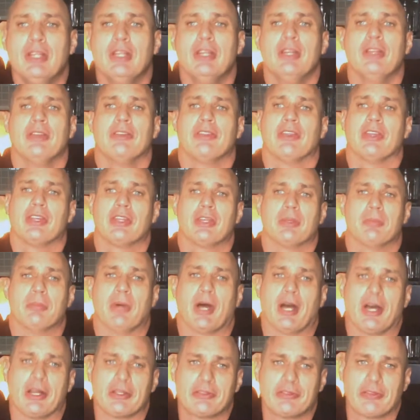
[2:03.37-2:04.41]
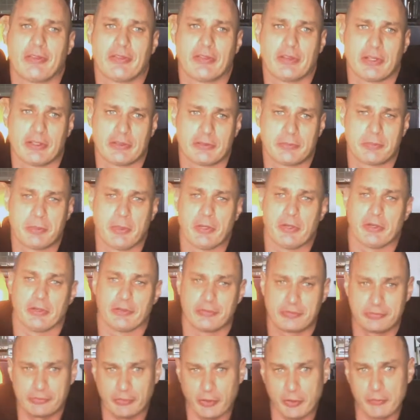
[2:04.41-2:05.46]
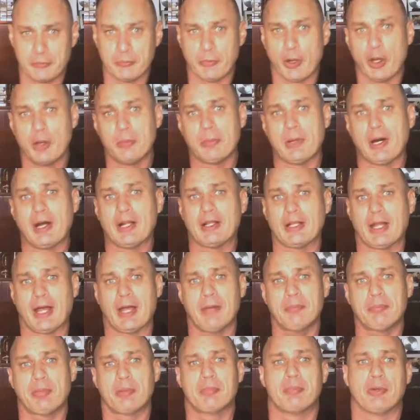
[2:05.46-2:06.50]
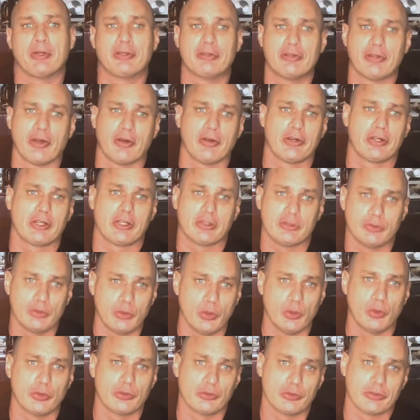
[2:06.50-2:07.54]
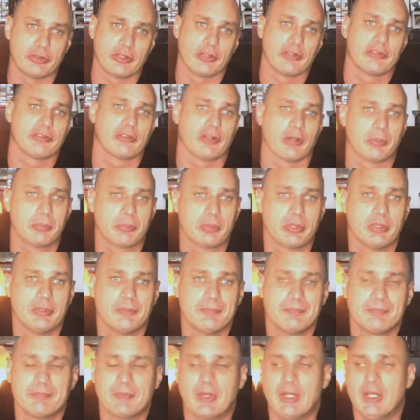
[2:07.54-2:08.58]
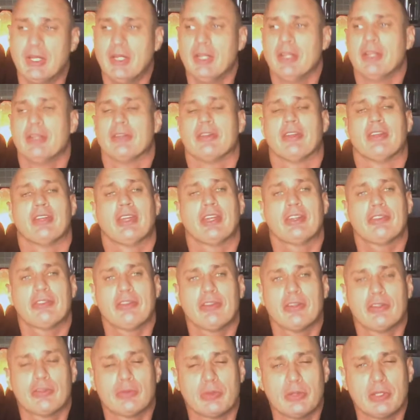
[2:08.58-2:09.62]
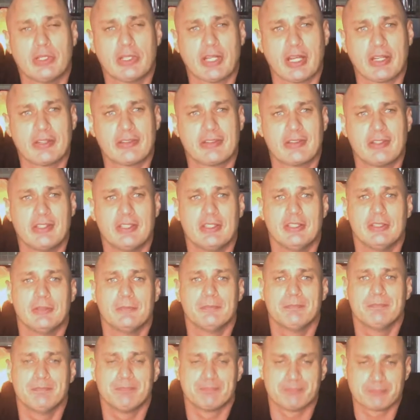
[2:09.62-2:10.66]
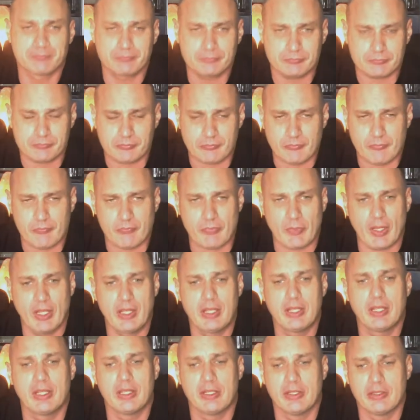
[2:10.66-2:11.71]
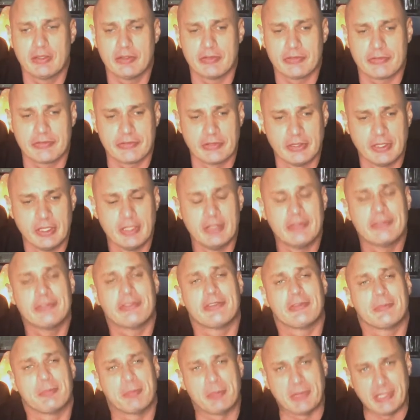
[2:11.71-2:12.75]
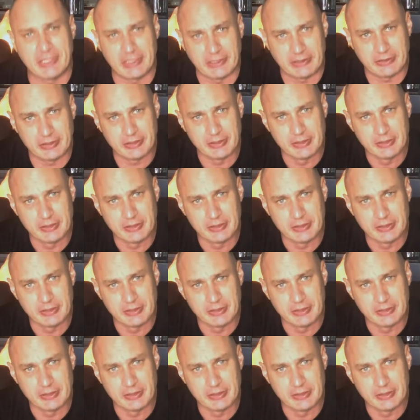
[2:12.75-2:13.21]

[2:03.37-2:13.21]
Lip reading: think about the experience from mobile up, but don't ignore your desktop. The next thing in 2019 is speed.